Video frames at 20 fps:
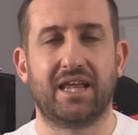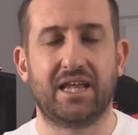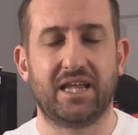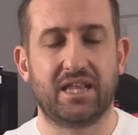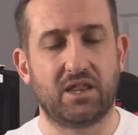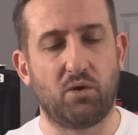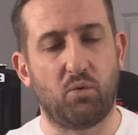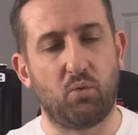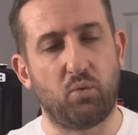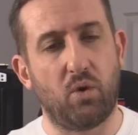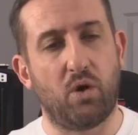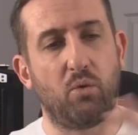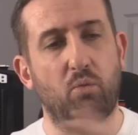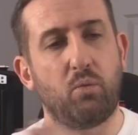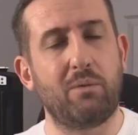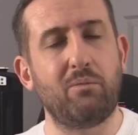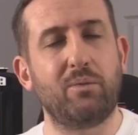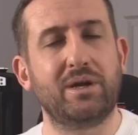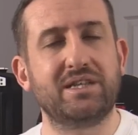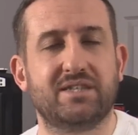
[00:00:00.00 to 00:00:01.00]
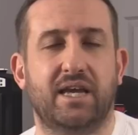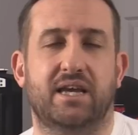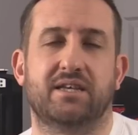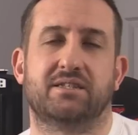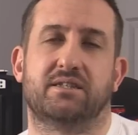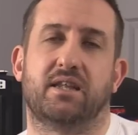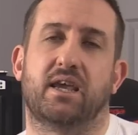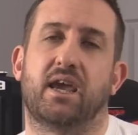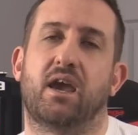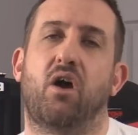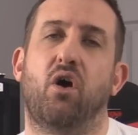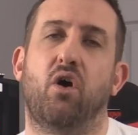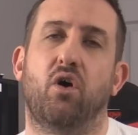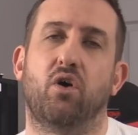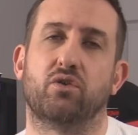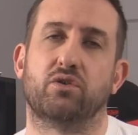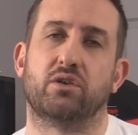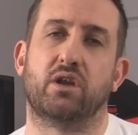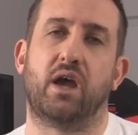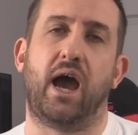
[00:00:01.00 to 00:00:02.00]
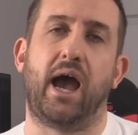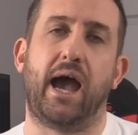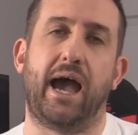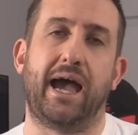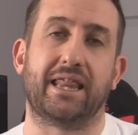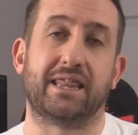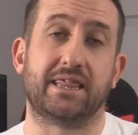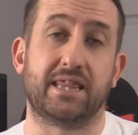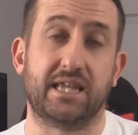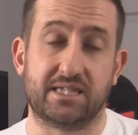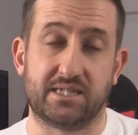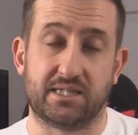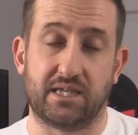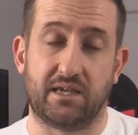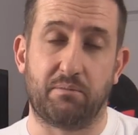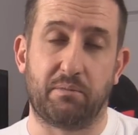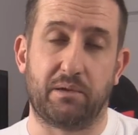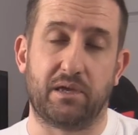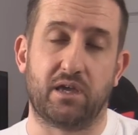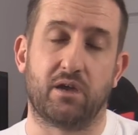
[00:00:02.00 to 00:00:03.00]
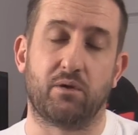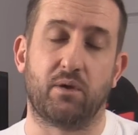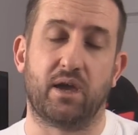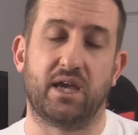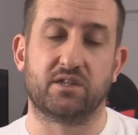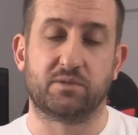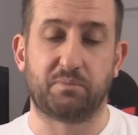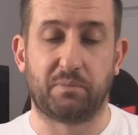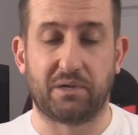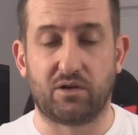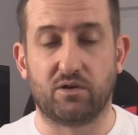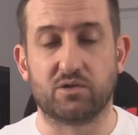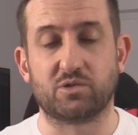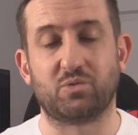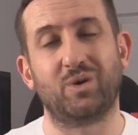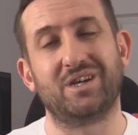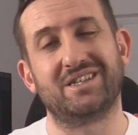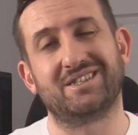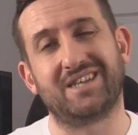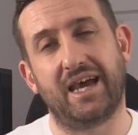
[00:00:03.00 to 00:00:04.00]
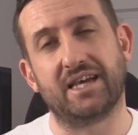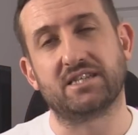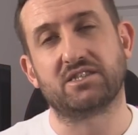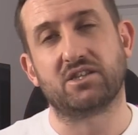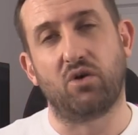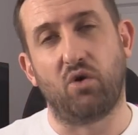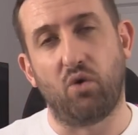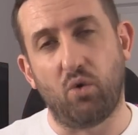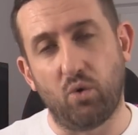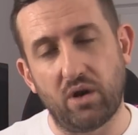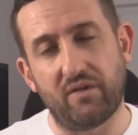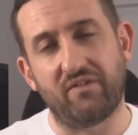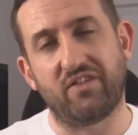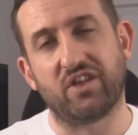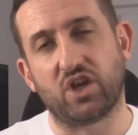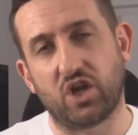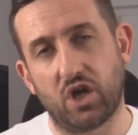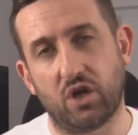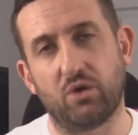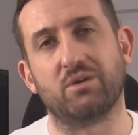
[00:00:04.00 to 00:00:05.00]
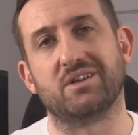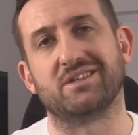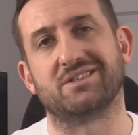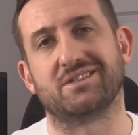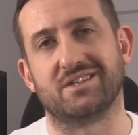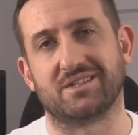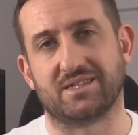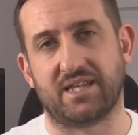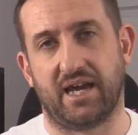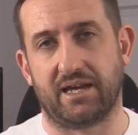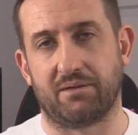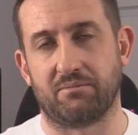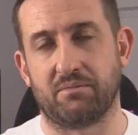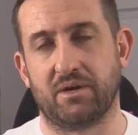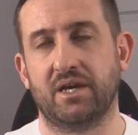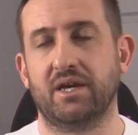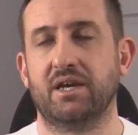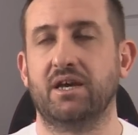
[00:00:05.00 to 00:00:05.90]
that when we test it on this CPU, it's because we test all of the coolers the same.